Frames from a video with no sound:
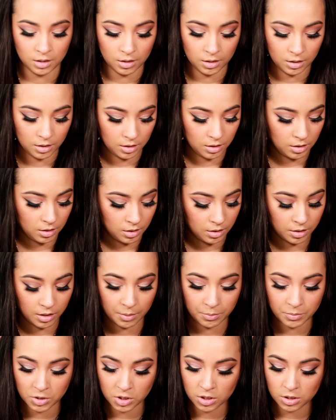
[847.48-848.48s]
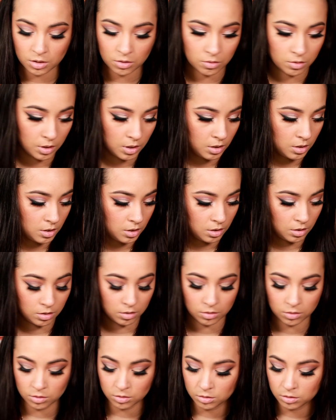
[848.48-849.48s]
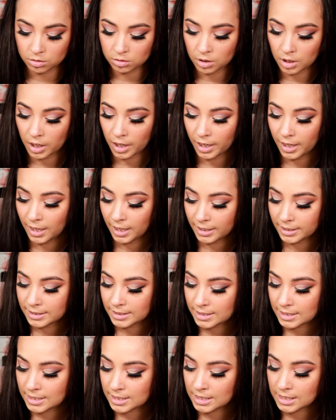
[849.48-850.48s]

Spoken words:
and I'm just going to highlight